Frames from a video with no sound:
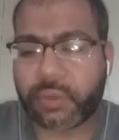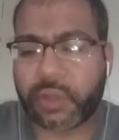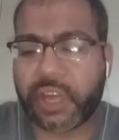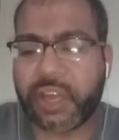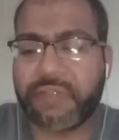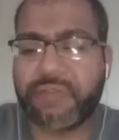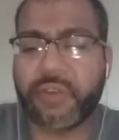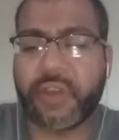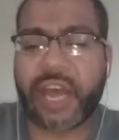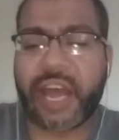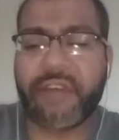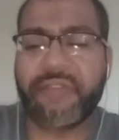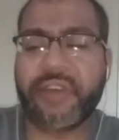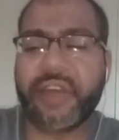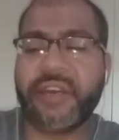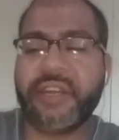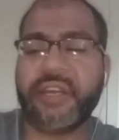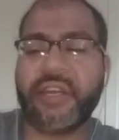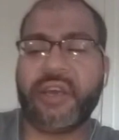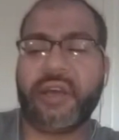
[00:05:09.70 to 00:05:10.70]
If you have
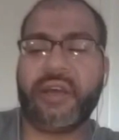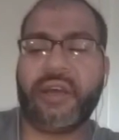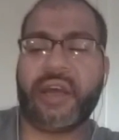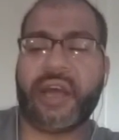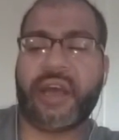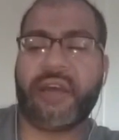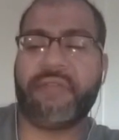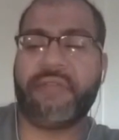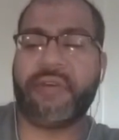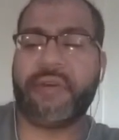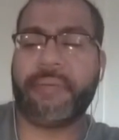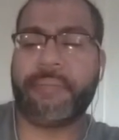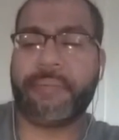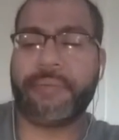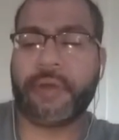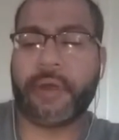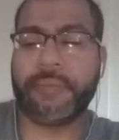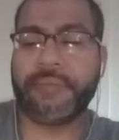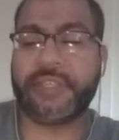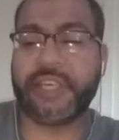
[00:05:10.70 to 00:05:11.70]

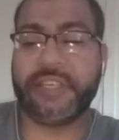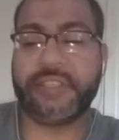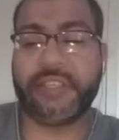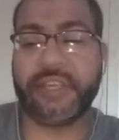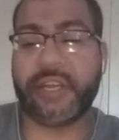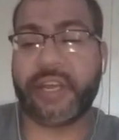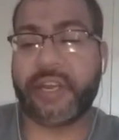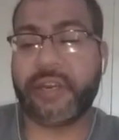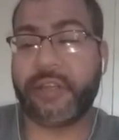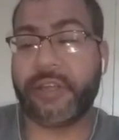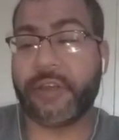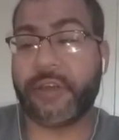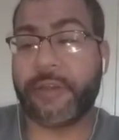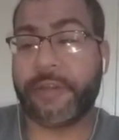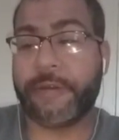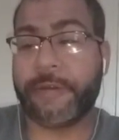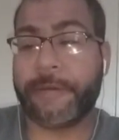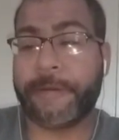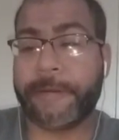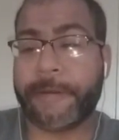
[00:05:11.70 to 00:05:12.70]
tasted any
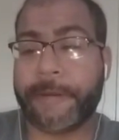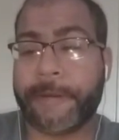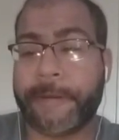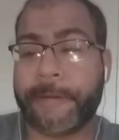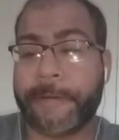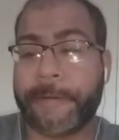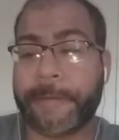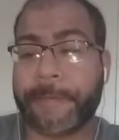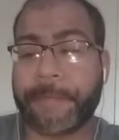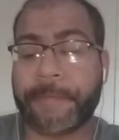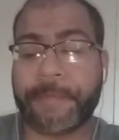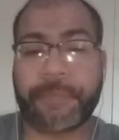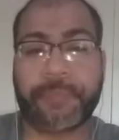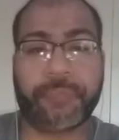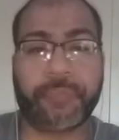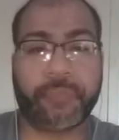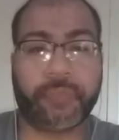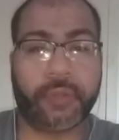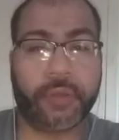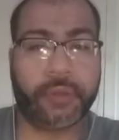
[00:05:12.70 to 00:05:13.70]
other
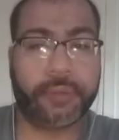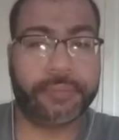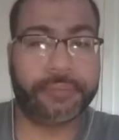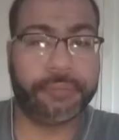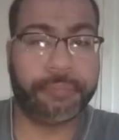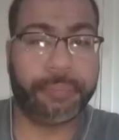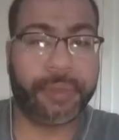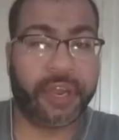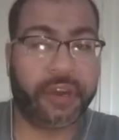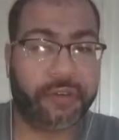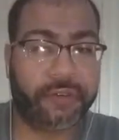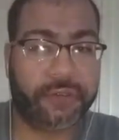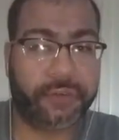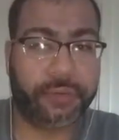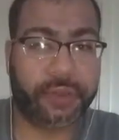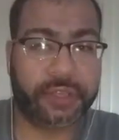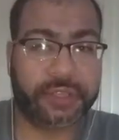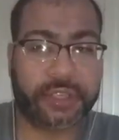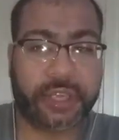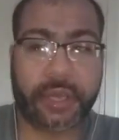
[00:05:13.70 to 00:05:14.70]
beer
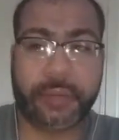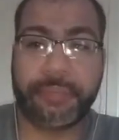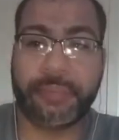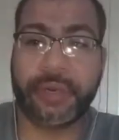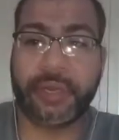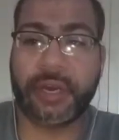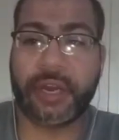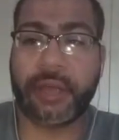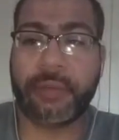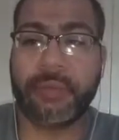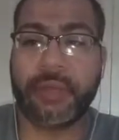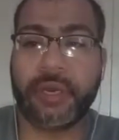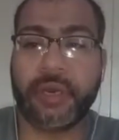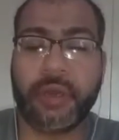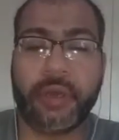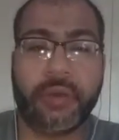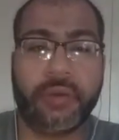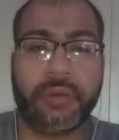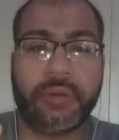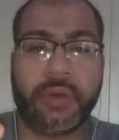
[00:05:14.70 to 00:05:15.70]
from this company, let me
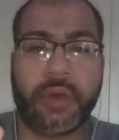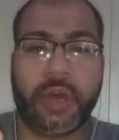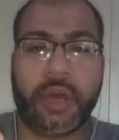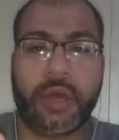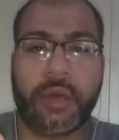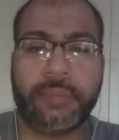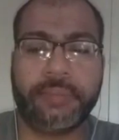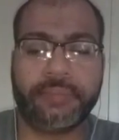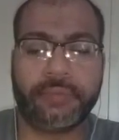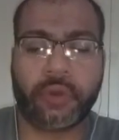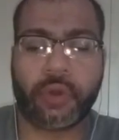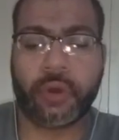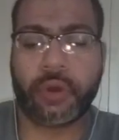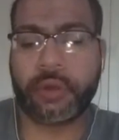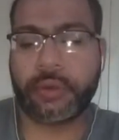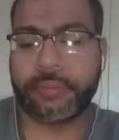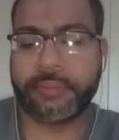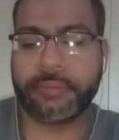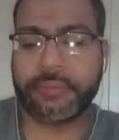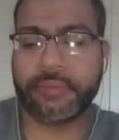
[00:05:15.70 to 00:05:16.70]
know,
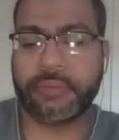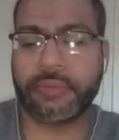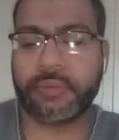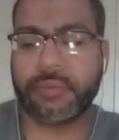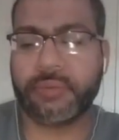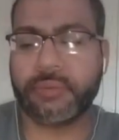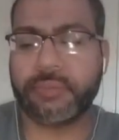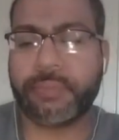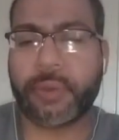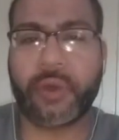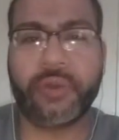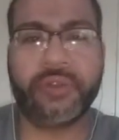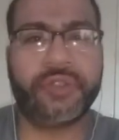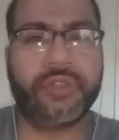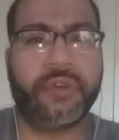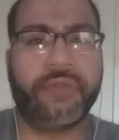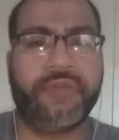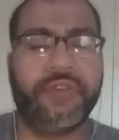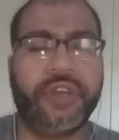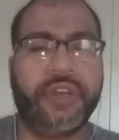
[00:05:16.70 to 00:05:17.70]
or post
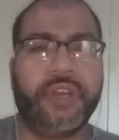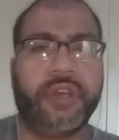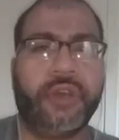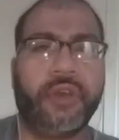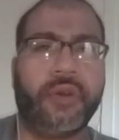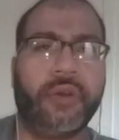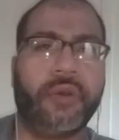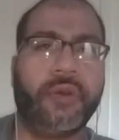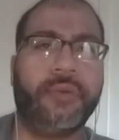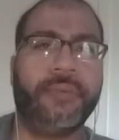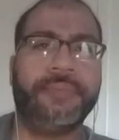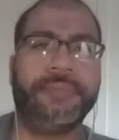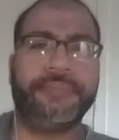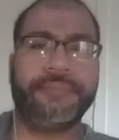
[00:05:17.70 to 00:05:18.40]
your video